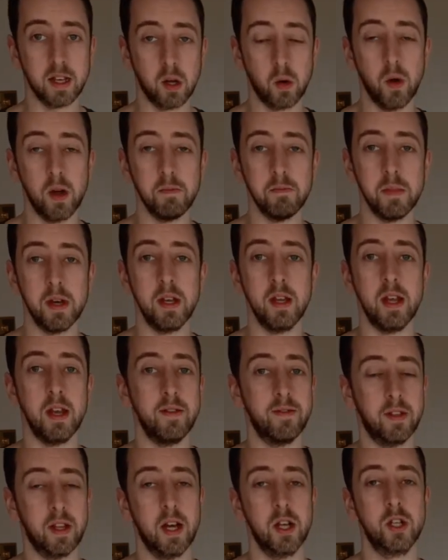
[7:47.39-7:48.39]
equipment, any
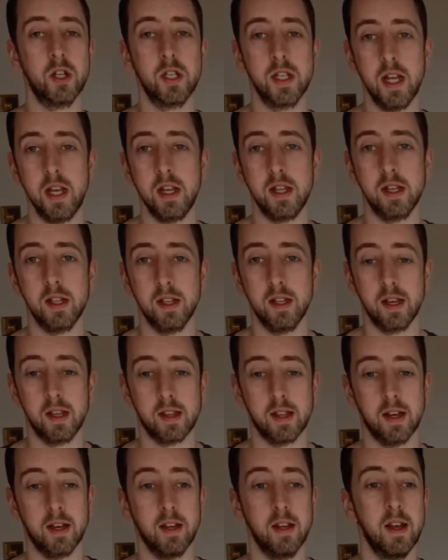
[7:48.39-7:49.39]
flashes, anything like
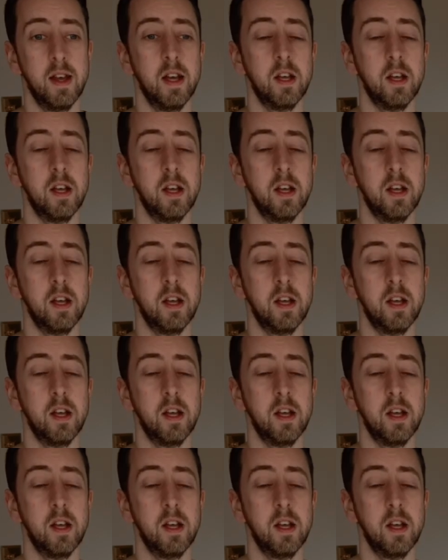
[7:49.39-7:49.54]
that.